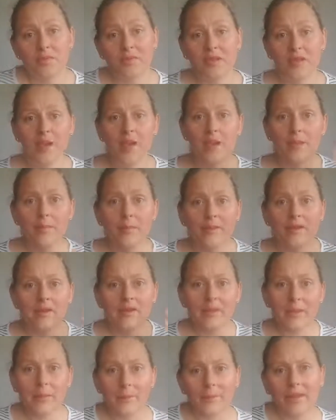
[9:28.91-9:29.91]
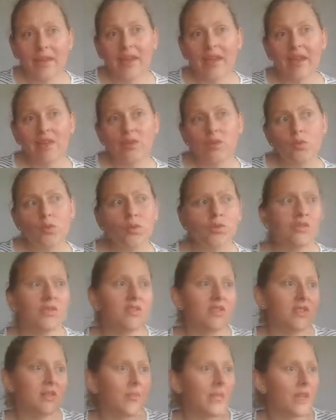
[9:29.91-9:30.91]
but I kept meeting men who
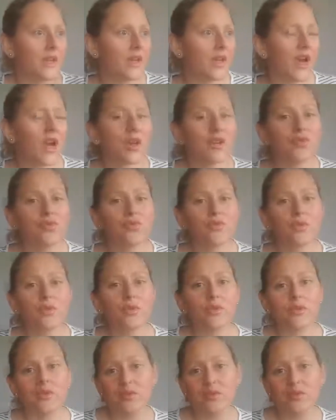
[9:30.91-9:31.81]
wanted something casual.